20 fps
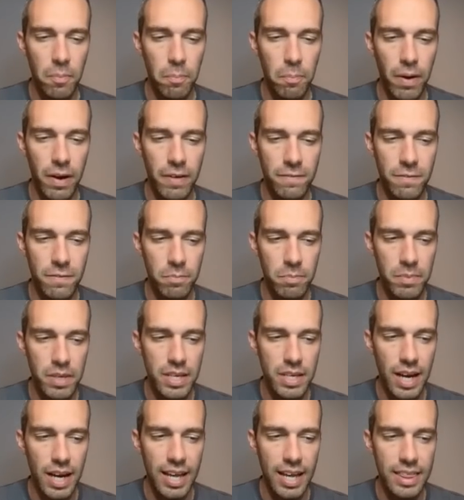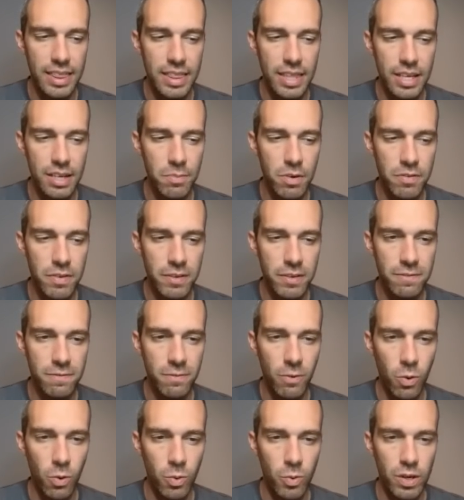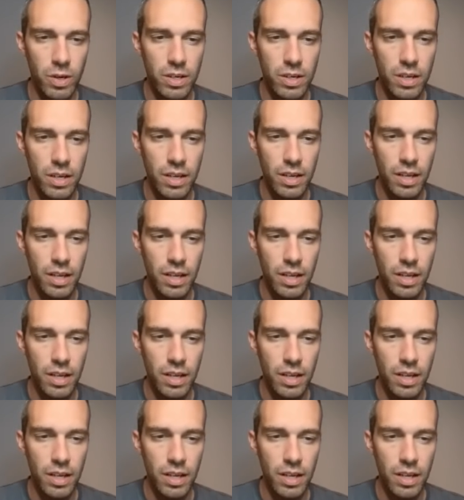But for me, I think moving forward,